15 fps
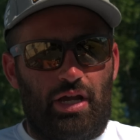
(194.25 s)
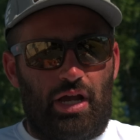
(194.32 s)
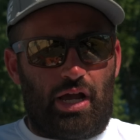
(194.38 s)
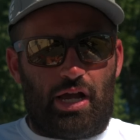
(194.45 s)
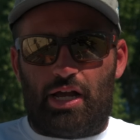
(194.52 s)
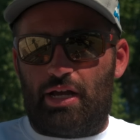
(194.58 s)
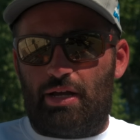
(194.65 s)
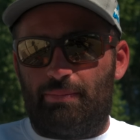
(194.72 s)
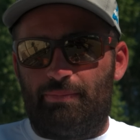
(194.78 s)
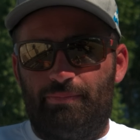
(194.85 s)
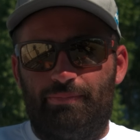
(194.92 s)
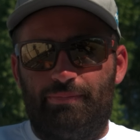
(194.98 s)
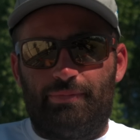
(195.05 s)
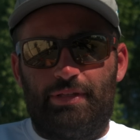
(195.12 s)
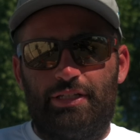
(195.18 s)
Um,
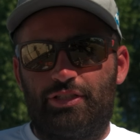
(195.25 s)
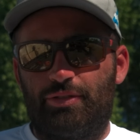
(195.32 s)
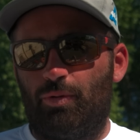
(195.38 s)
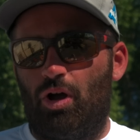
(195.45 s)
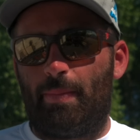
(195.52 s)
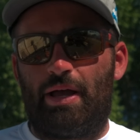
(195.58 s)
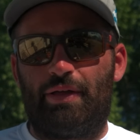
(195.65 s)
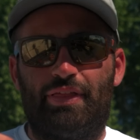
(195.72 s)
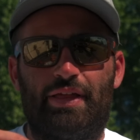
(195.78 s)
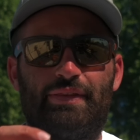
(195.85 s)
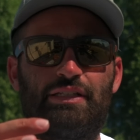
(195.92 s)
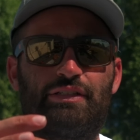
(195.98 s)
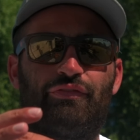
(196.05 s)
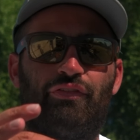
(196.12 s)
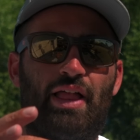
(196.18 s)
these smallmouth on
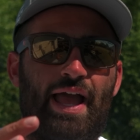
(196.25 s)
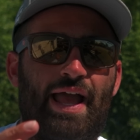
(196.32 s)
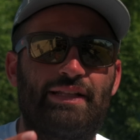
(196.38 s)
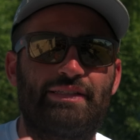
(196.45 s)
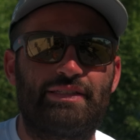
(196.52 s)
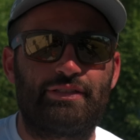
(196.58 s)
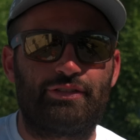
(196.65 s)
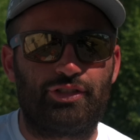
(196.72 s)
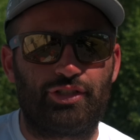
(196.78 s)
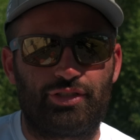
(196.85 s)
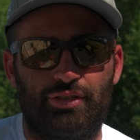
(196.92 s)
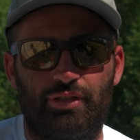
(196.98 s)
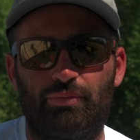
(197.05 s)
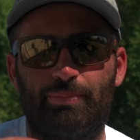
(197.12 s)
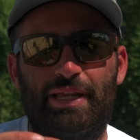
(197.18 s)
these flats,
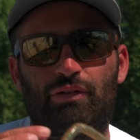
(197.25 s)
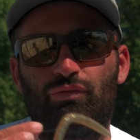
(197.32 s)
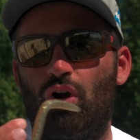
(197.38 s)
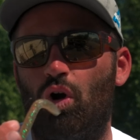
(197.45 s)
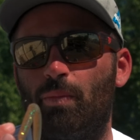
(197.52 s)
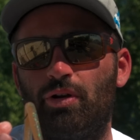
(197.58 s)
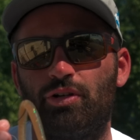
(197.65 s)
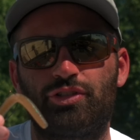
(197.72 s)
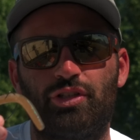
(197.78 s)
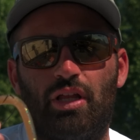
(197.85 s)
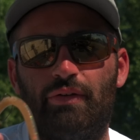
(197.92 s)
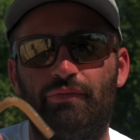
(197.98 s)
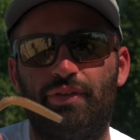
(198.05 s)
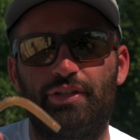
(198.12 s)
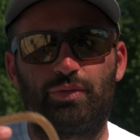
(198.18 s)
just the big roamers
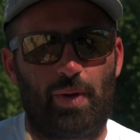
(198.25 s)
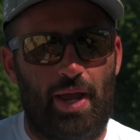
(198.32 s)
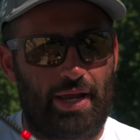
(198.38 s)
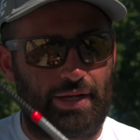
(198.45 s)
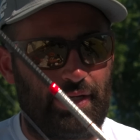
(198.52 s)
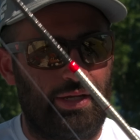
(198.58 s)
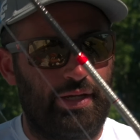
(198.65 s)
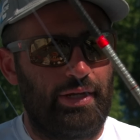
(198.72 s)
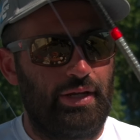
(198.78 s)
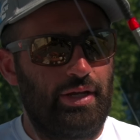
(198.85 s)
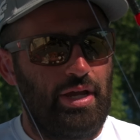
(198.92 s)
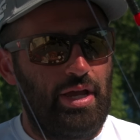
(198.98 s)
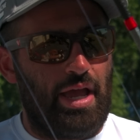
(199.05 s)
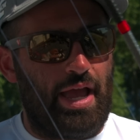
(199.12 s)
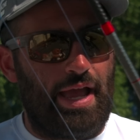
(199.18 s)
love this wacky,
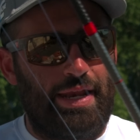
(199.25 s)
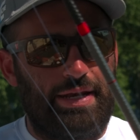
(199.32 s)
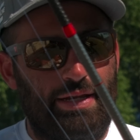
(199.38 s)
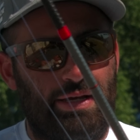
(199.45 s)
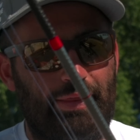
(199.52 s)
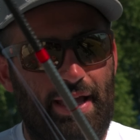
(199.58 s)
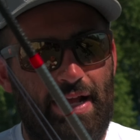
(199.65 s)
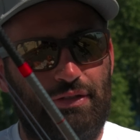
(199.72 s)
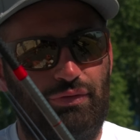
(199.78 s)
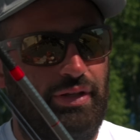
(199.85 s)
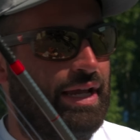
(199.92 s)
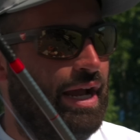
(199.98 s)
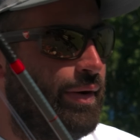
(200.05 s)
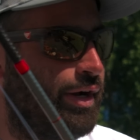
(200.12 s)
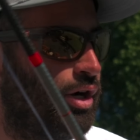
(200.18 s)
and uh, that's
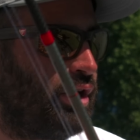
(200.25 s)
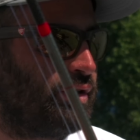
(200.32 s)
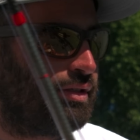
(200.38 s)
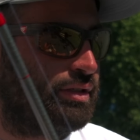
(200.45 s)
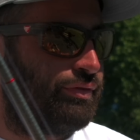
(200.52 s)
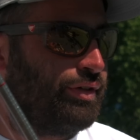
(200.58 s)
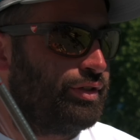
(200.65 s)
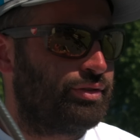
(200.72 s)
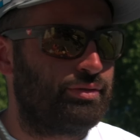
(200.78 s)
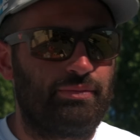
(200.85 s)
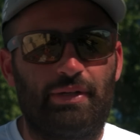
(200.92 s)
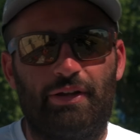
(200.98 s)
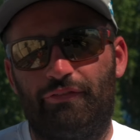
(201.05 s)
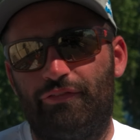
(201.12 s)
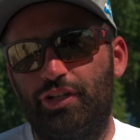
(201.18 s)
really how I caught this fish,
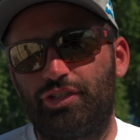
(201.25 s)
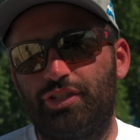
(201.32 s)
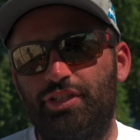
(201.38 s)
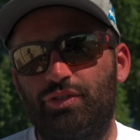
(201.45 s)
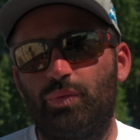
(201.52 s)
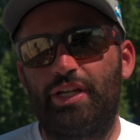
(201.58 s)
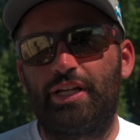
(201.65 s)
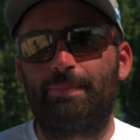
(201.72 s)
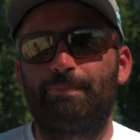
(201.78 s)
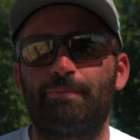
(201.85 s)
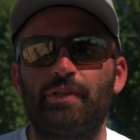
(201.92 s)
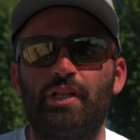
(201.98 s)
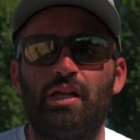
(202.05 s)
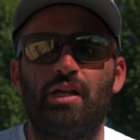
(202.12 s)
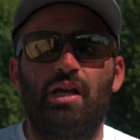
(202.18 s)
my fish this week.
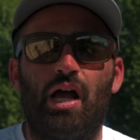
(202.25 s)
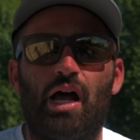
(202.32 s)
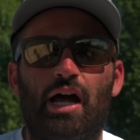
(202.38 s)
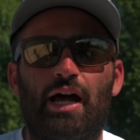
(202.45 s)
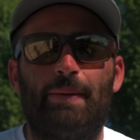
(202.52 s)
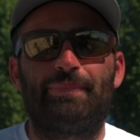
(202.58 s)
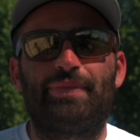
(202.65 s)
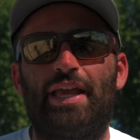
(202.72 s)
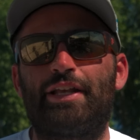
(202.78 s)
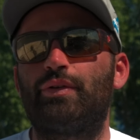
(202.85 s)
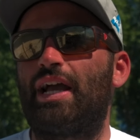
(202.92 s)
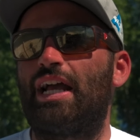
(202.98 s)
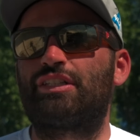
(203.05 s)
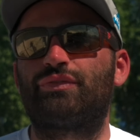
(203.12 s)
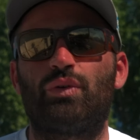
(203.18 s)
Um, thank you
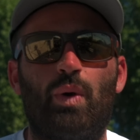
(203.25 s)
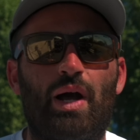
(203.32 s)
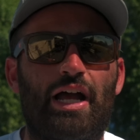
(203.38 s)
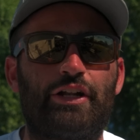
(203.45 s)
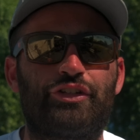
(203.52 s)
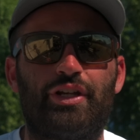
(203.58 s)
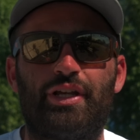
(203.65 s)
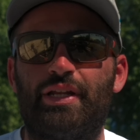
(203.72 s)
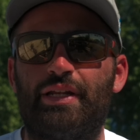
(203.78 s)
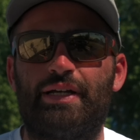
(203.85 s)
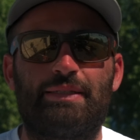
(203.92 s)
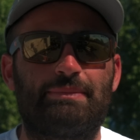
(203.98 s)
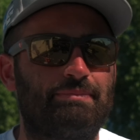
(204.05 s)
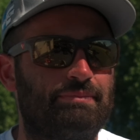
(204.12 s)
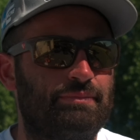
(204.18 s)
guys for watching.
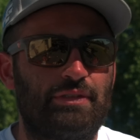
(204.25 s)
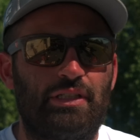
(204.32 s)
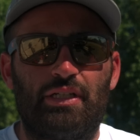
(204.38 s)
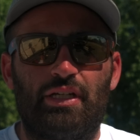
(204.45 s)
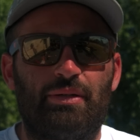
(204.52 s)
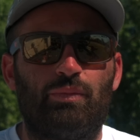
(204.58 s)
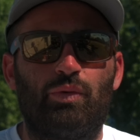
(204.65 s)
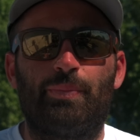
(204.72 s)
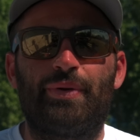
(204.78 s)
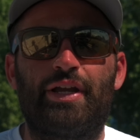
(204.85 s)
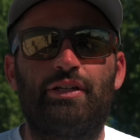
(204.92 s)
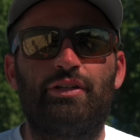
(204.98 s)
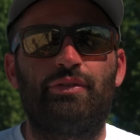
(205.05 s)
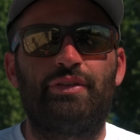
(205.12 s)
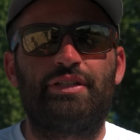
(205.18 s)
Um, we're
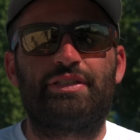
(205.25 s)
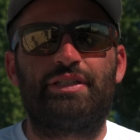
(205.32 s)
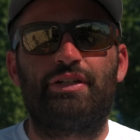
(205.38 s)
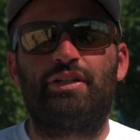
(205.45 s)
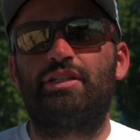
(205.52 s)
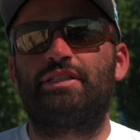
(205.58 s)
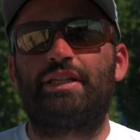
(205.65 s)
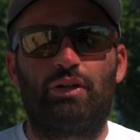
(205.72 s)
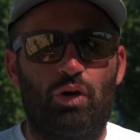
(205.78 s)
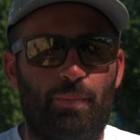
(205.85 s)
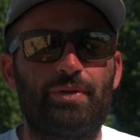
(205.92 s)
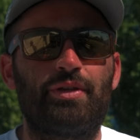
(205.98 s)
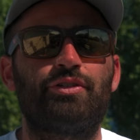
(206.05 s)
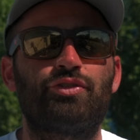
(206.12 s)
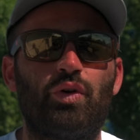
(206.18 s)
bringing you these series, and I
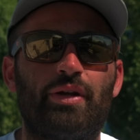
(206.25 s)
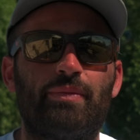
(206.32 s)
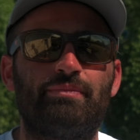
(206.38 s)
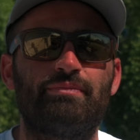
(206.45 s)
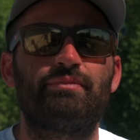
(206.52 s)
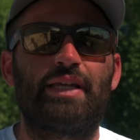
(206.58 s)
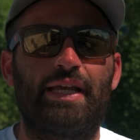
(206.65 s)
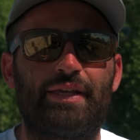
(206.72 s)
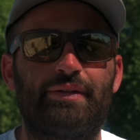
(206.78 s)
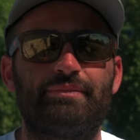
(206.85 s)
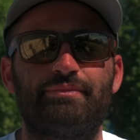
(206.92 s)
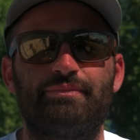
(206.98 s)
hope you enjoy them. Thank you.